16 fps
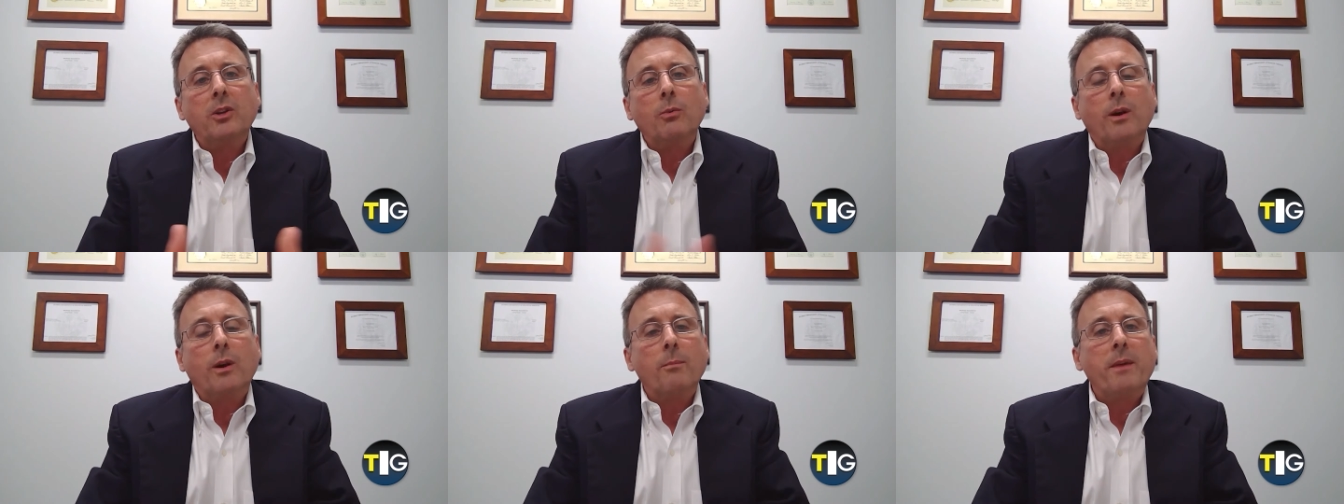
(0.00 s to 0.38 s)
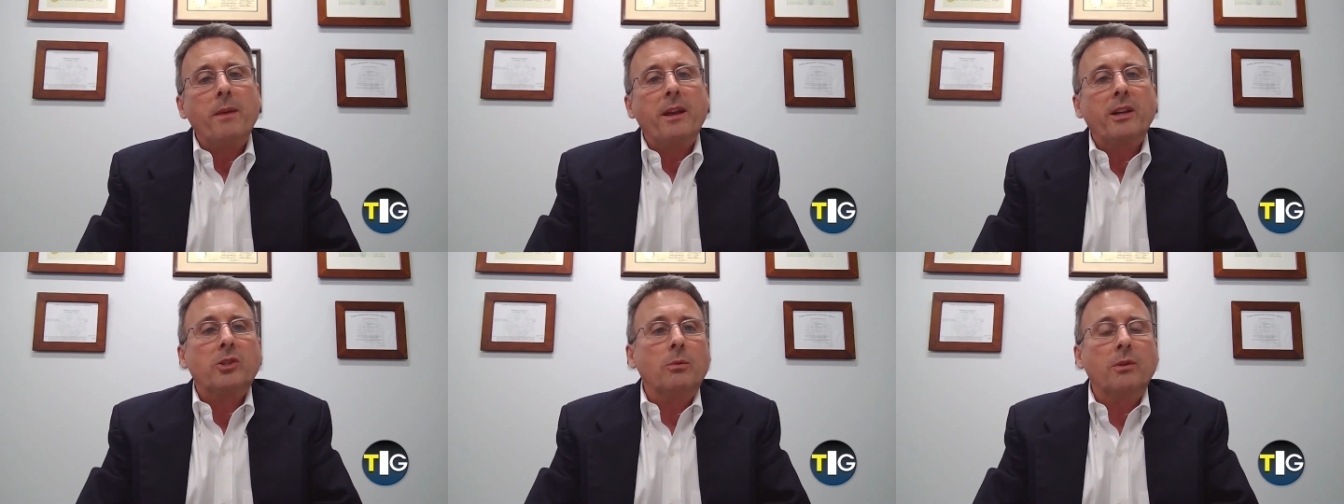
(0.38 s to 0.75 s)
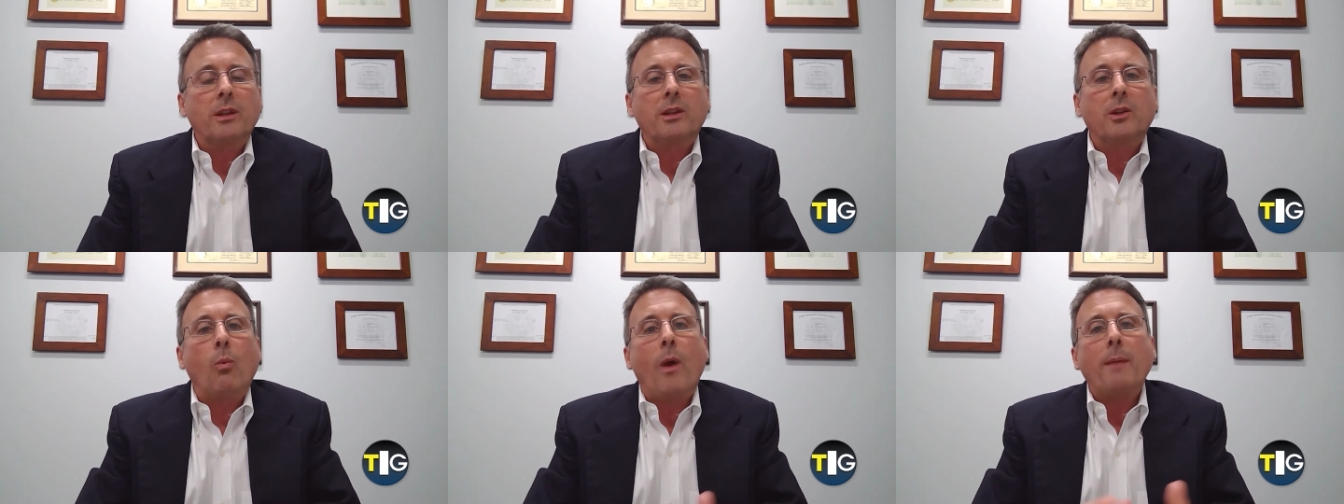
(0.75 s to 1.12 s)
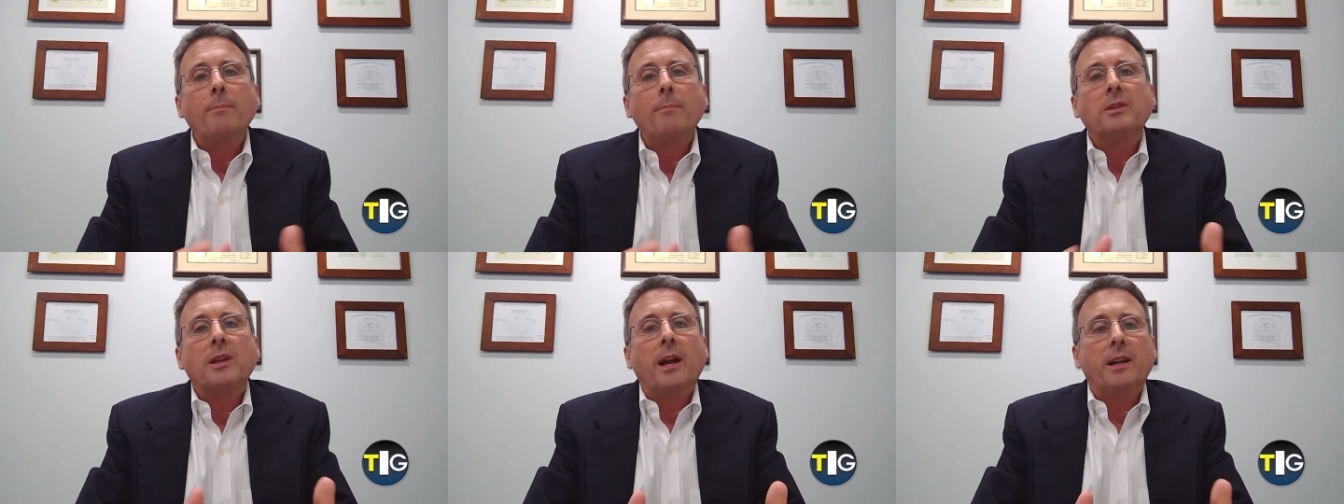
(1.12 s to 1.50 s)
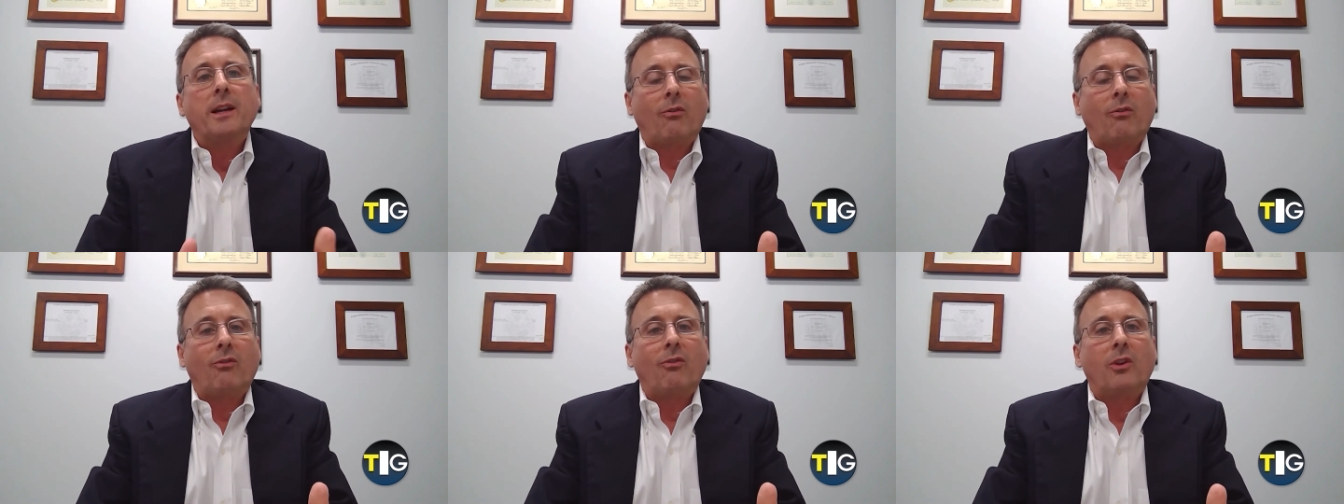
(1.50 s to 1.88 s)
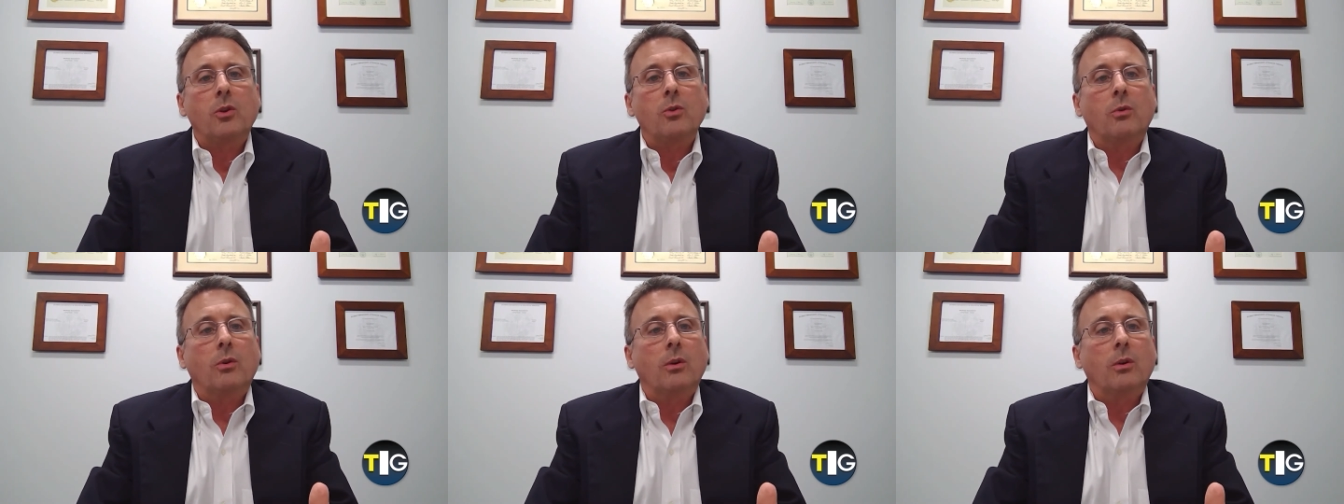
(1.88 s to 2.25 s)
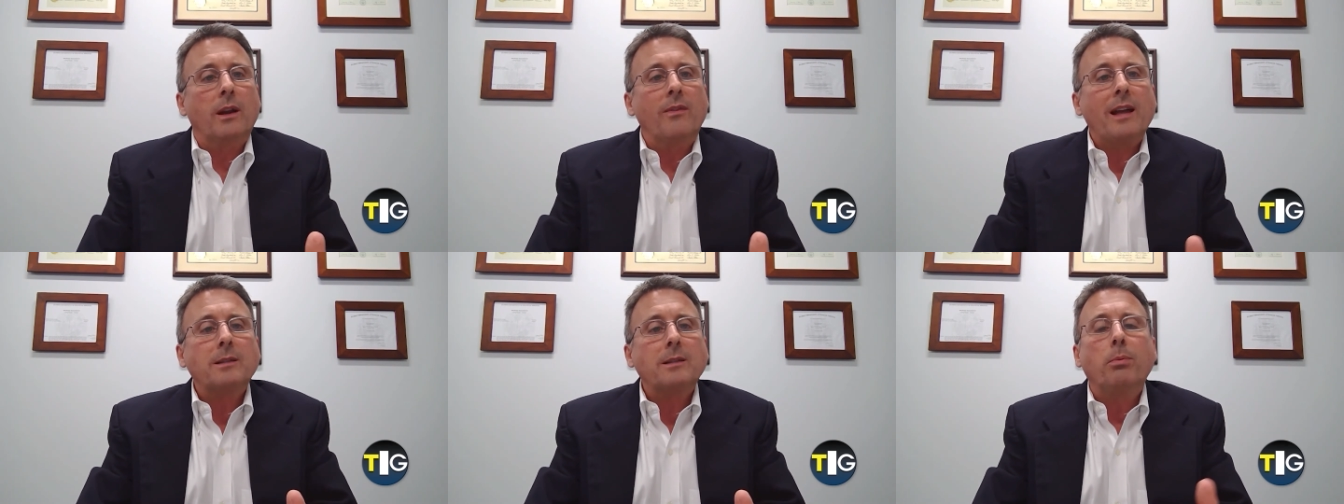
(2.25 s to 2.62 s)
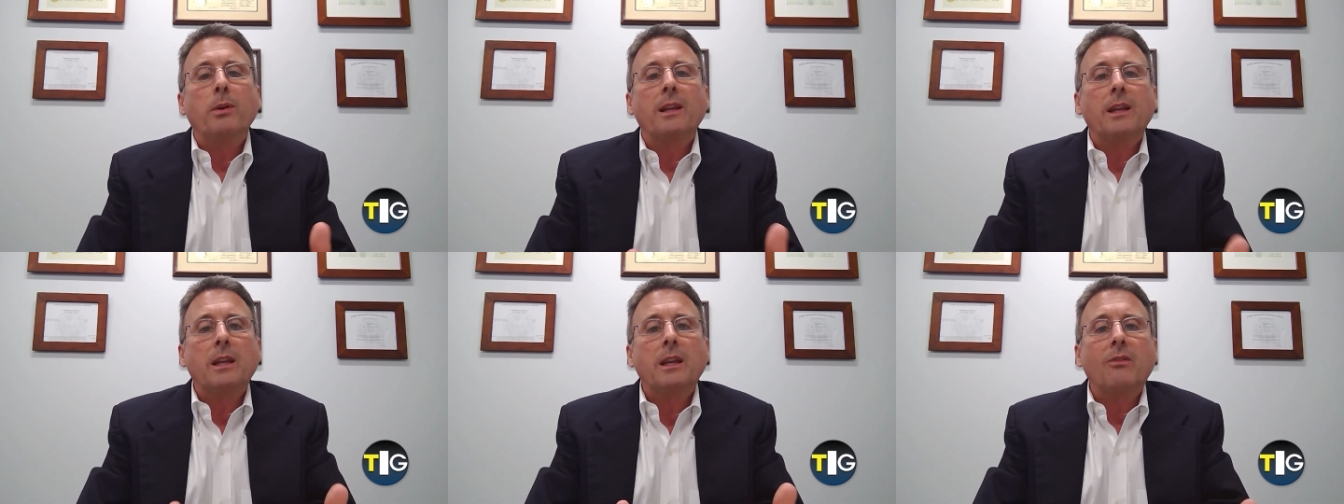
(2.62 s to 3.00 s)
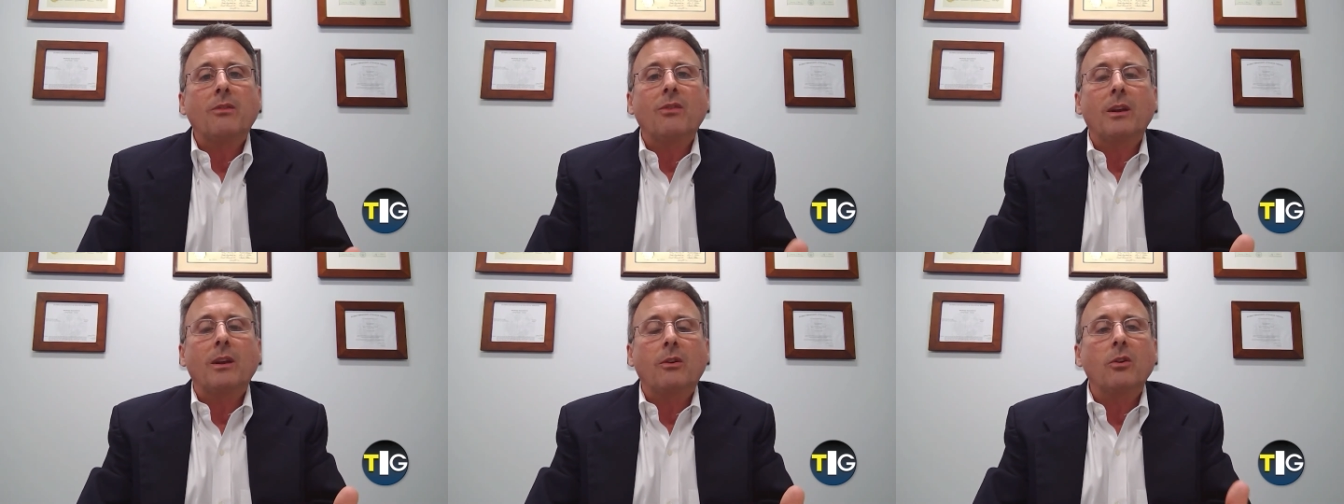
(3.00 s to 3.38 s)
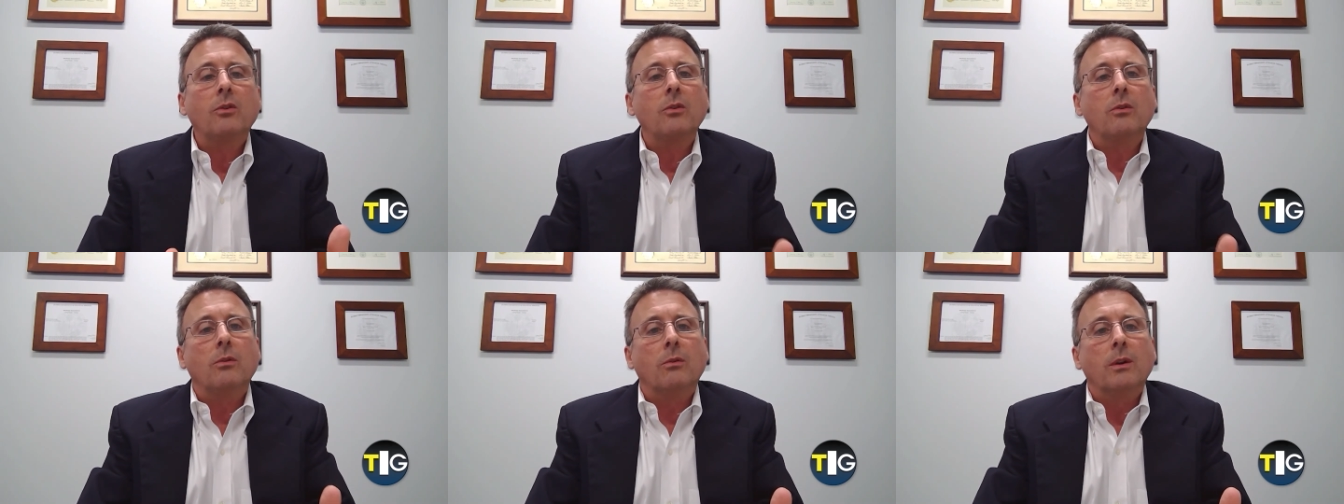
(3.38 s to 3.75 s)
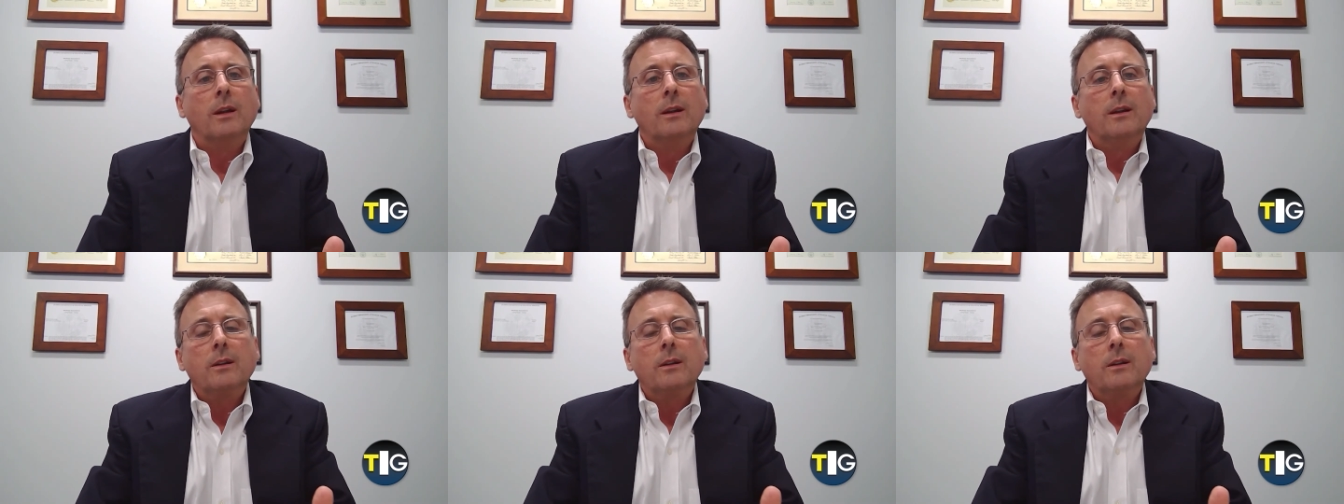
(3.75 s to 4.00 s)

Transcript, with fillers: you want to make sure that the website is secure, and that's pretty easy to do.